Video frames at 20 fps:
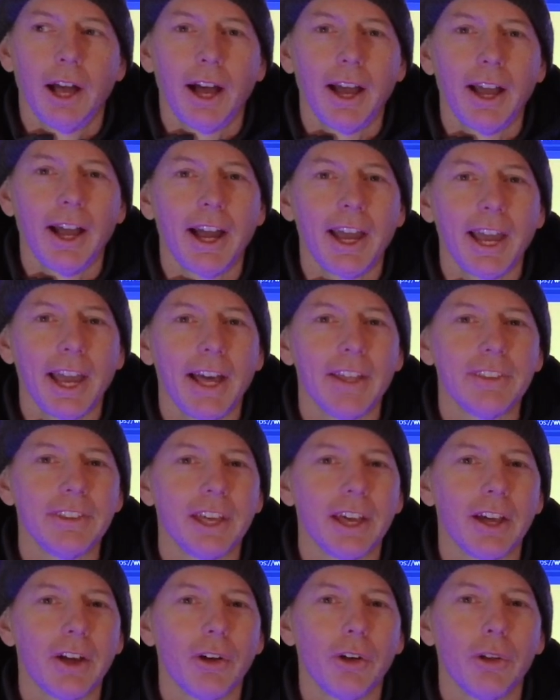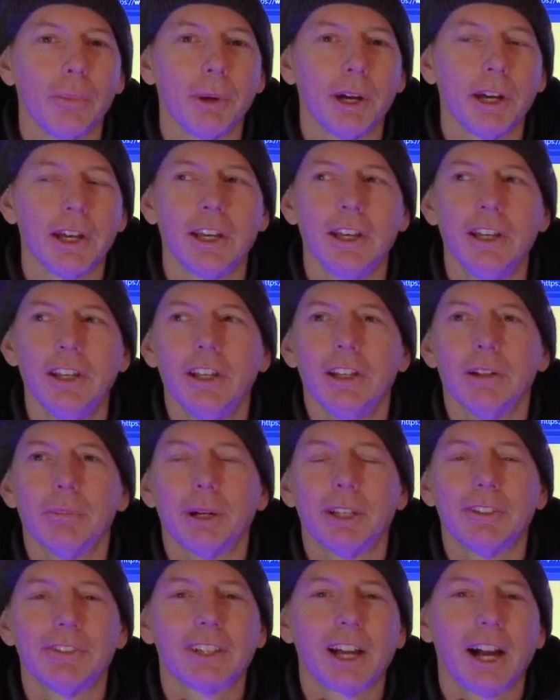I, I had that on my,
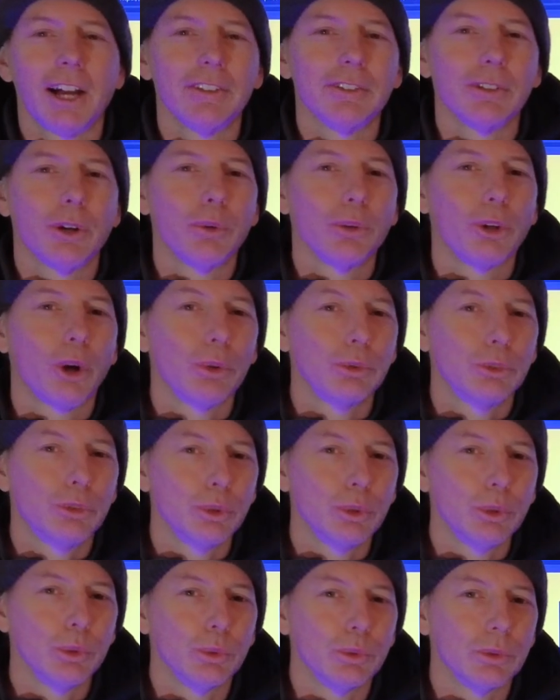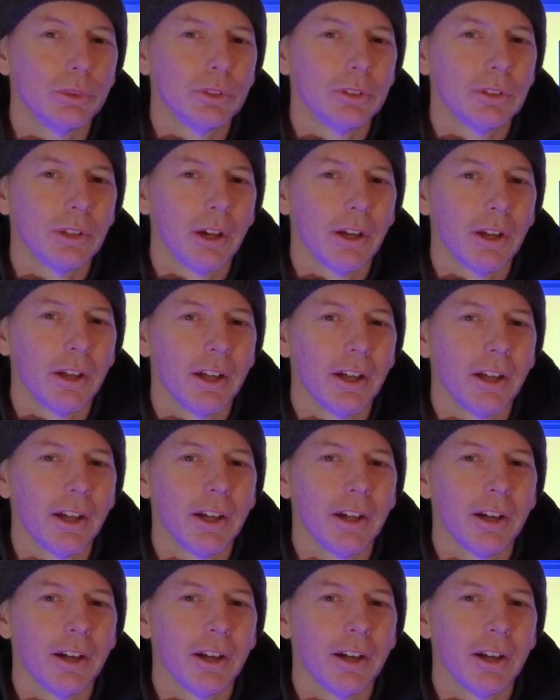my Skyzone 02s uh,